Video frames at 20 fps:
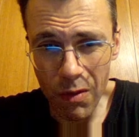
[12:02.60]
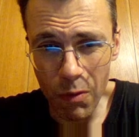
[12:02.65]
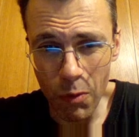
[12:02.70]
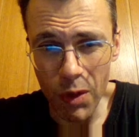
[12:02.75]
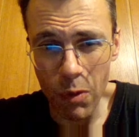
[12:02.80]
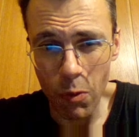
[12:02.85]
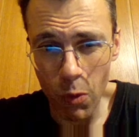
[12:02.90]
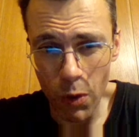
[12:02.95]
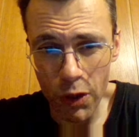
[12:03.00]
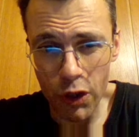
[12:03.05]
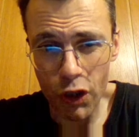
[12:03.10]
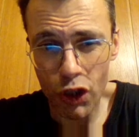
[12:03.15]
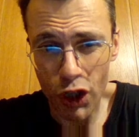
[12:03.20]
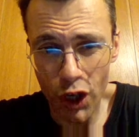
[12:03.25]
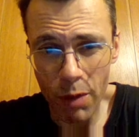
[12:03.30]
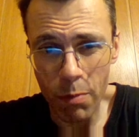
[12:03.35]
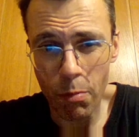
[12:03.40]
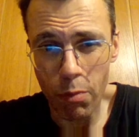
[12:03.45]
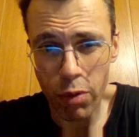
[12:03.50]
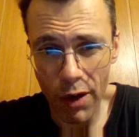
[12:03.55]
With what
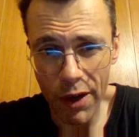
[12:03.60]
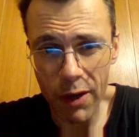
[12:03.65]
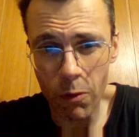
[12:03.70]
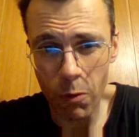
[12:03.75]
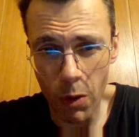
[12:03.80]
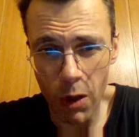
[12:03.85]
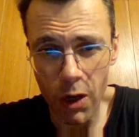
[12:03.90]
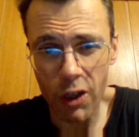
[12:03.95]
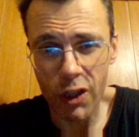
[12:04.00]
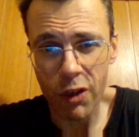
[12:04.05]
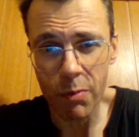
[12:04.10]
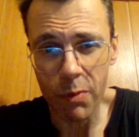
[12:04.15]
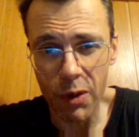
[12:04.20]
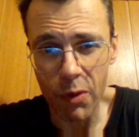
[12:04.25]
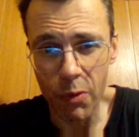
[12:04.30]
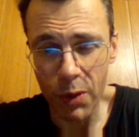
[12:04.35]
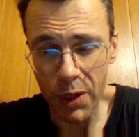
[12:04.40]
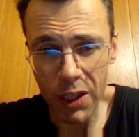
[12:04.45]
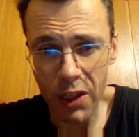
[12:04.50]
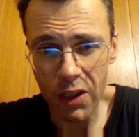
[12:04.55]
she brainwashed me
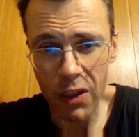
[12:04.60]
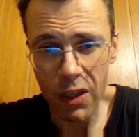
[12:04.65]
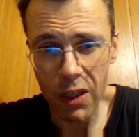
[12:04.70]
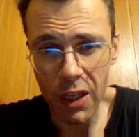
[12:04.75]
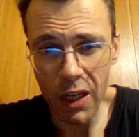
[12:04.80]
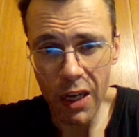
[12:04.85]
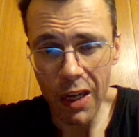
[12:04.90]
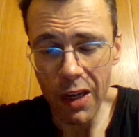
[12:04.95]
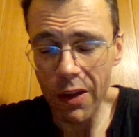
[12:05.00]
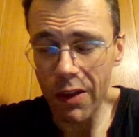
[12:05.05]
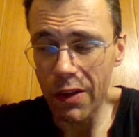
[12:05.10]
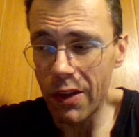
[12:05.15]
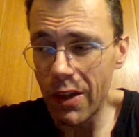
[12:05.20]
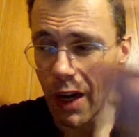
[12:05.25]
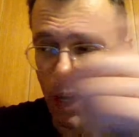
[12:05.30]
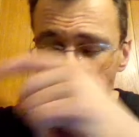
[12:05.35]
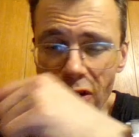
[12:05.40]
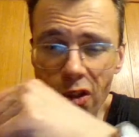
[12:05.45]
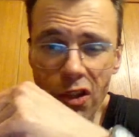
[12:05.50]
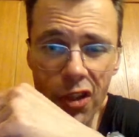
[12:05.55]
with.
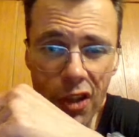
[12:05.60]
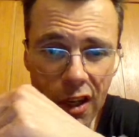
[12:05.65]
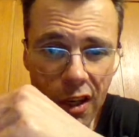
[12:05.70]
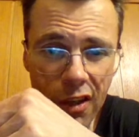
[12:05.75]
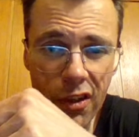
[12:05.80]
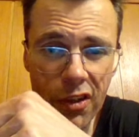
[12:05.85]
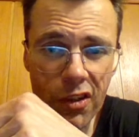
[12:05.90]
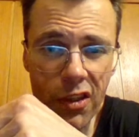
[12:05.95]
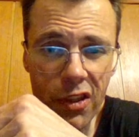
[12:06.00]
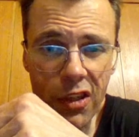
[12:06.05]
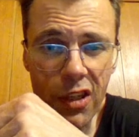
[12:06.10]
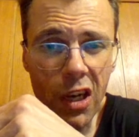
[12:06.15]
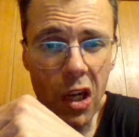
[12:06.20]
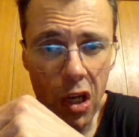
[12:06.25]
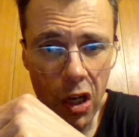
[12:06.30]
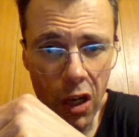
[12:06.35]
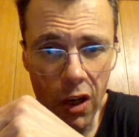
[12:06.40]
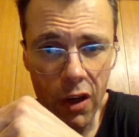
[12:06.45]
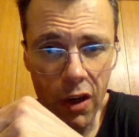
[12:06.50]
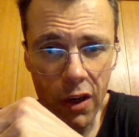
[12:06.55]
Downstairs is a
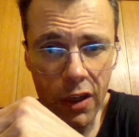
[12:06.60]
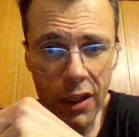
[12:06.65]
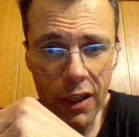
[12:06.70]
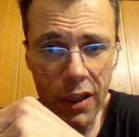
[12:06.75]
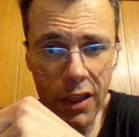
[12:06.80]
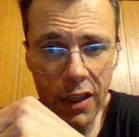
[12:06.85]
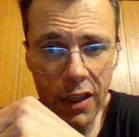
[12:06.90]
clock.